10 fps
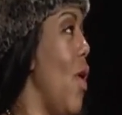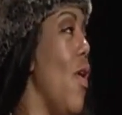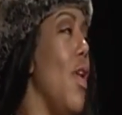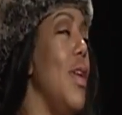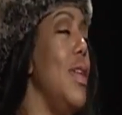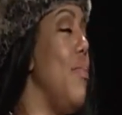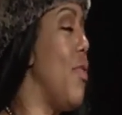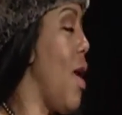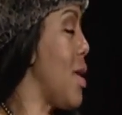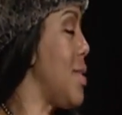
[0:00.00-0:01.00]
All in the
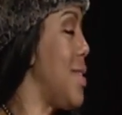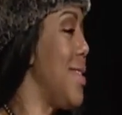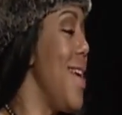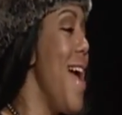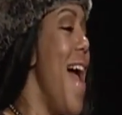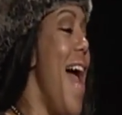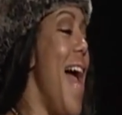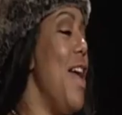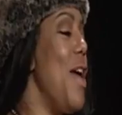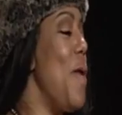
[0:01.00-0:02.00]
Bronx.
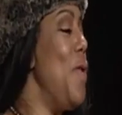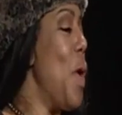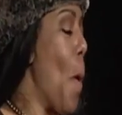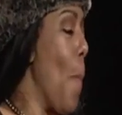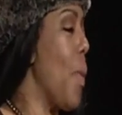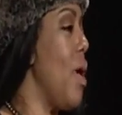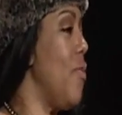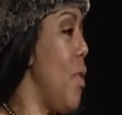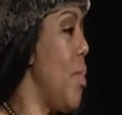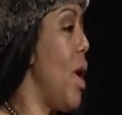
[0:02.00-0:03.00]
And, you know, come
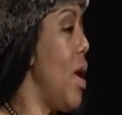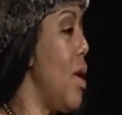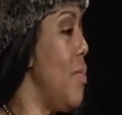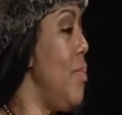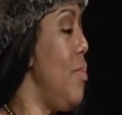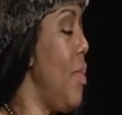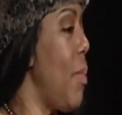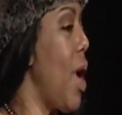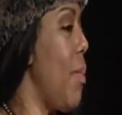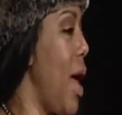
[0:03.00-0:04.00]
from my
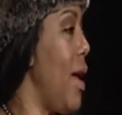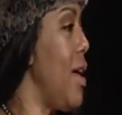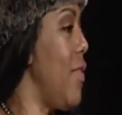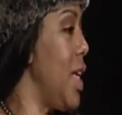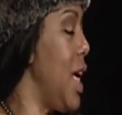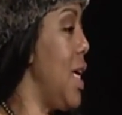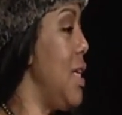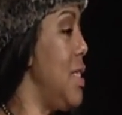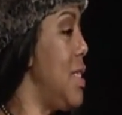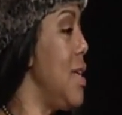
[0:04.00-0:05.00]
mom had 11
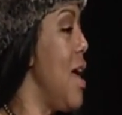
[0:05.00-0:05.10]
kids.